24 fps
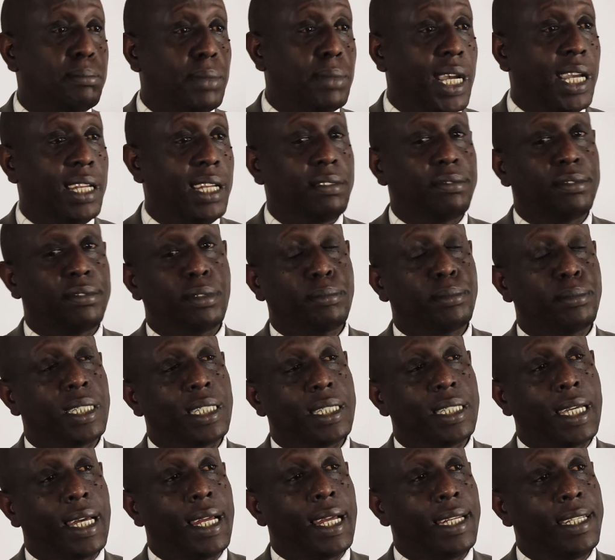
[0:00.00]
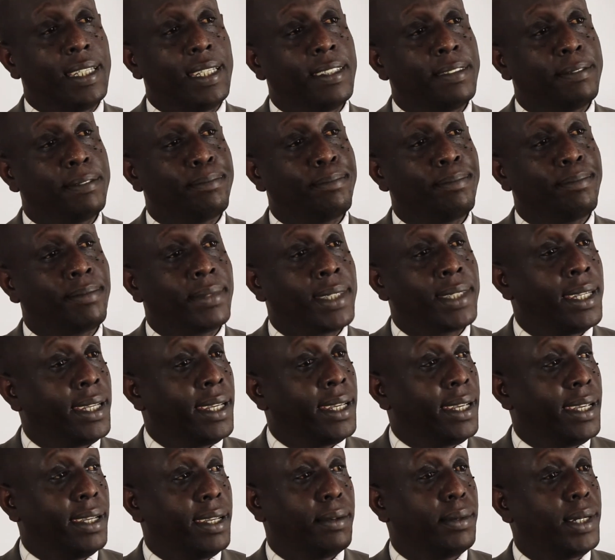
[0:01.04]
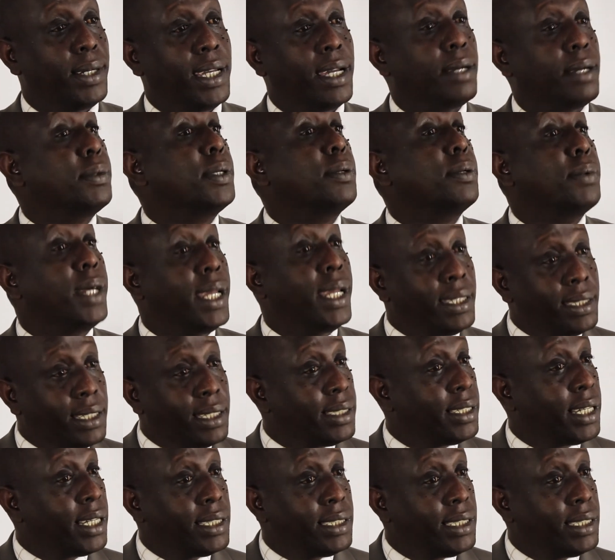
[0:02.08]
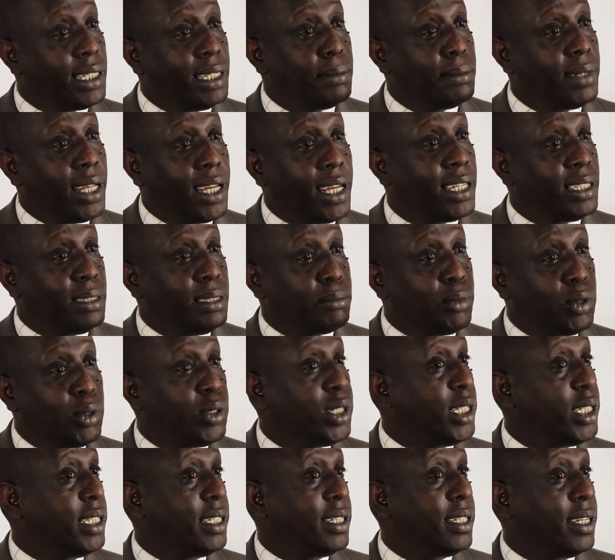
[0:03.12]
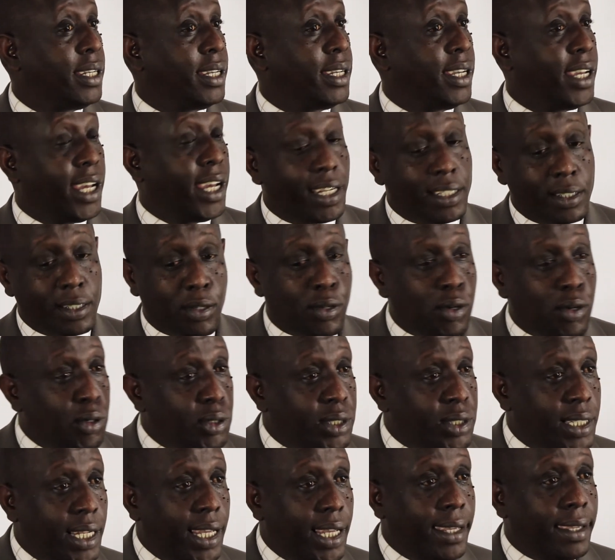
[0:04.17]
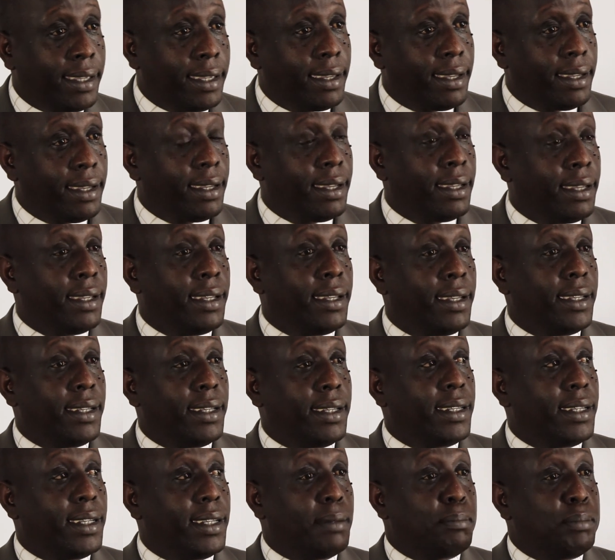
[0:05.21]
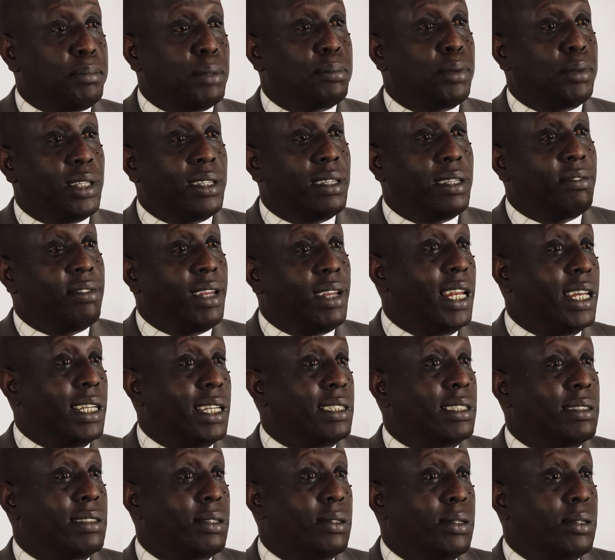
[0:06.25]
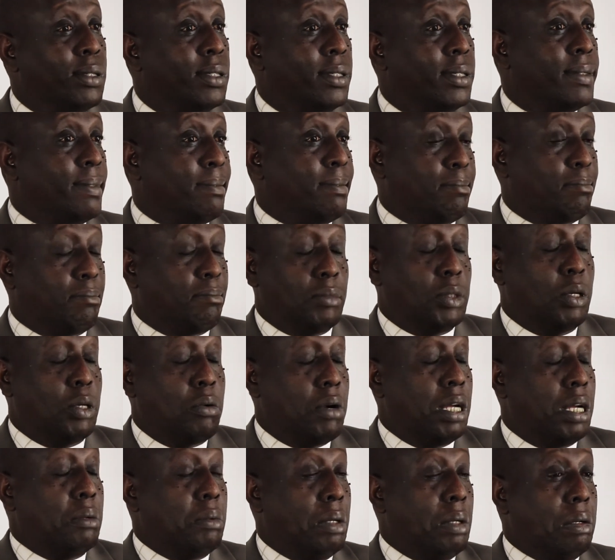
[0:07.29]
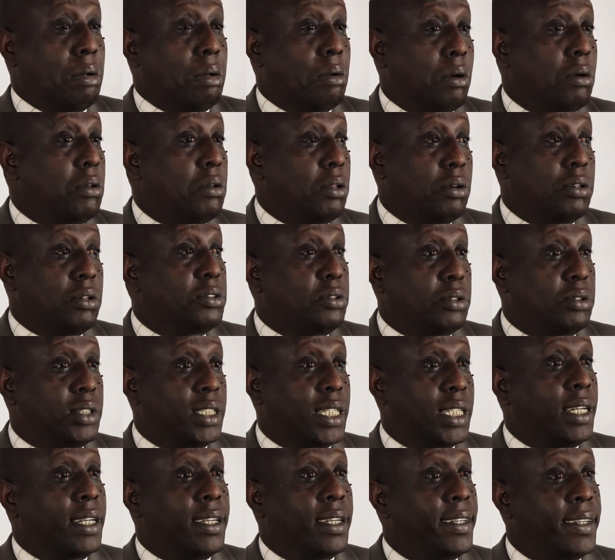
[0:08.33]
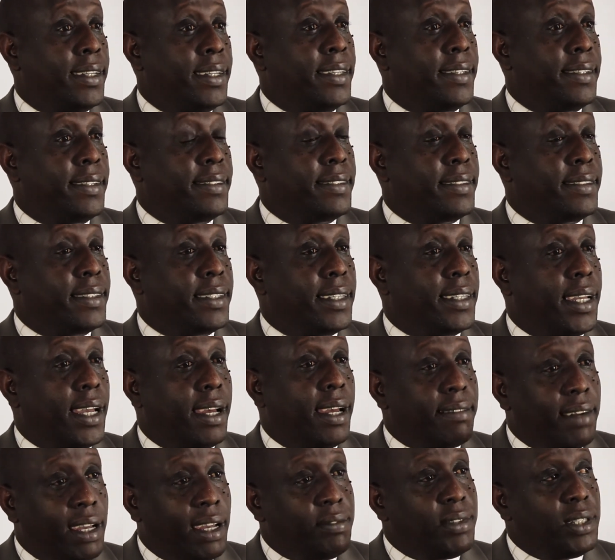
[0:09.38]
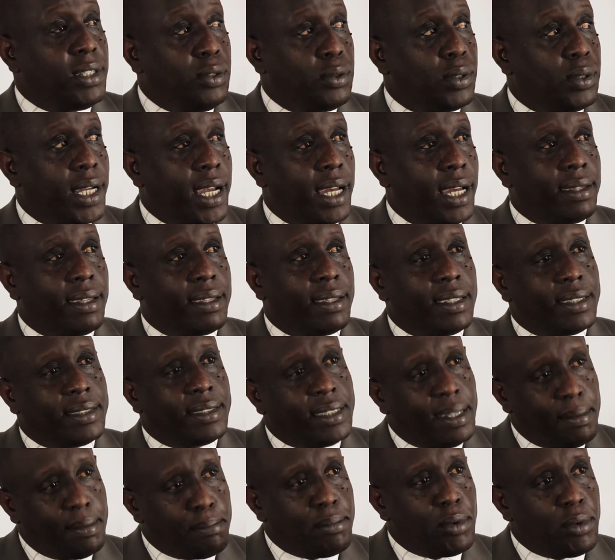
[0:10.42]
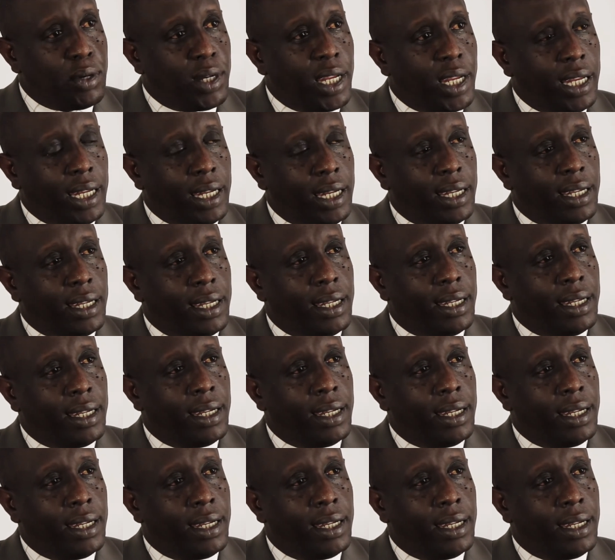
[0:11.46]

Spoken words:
miles from Kigali, where we waited until early morning and crossed like people in the village, so no one will know, no soldier. Arrived in Uganda the same morning,